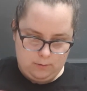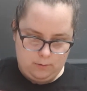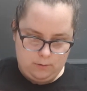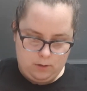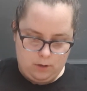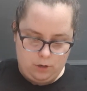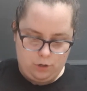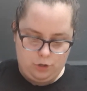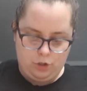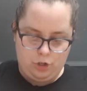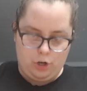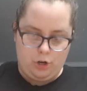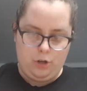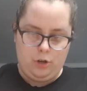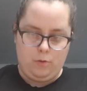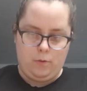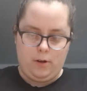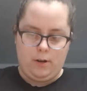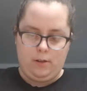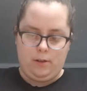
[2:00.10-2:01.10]
I'll show
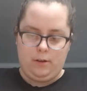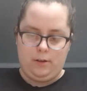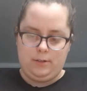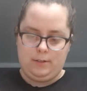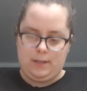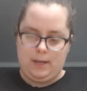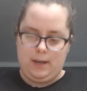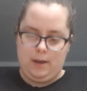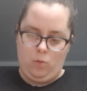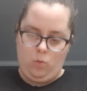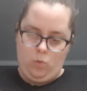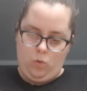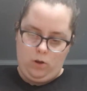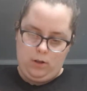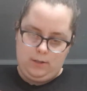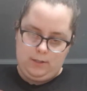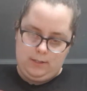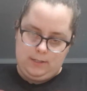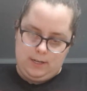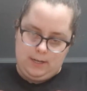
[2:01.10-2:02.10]
you what it looks like in
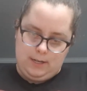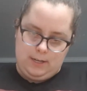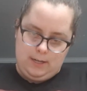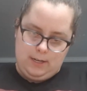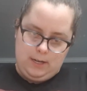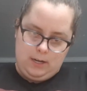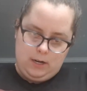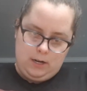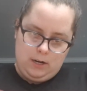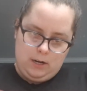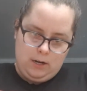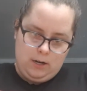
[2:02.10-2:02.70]
1 second here.